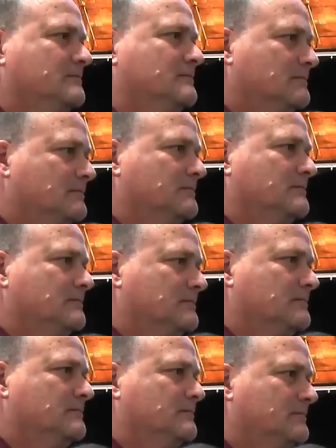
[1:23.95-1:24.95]

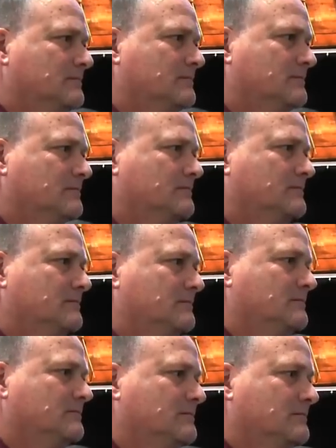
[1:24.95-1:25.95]

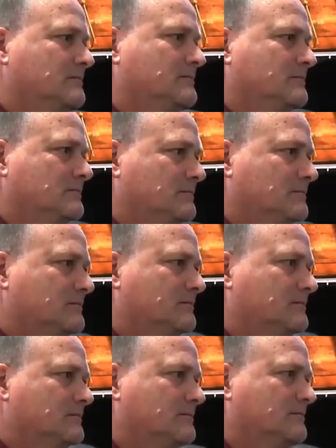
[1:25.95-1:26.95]

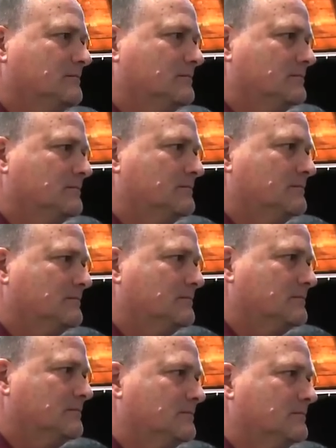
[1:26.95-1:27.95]

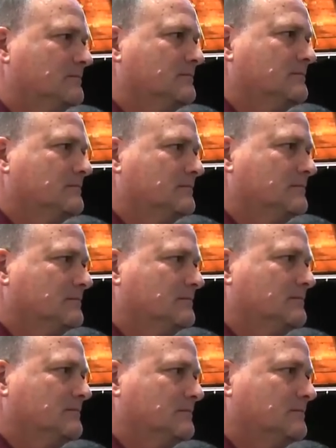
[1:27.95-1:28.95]

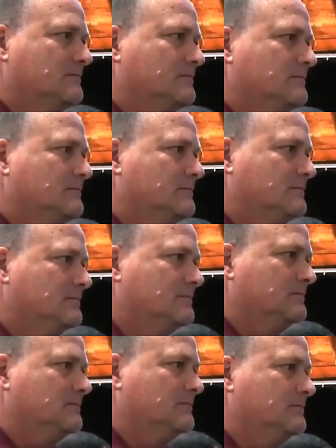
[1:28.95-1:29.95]

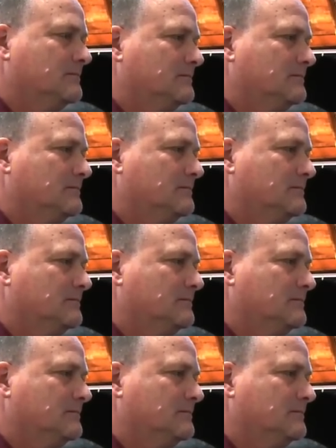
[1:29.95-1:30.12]
(not speaking)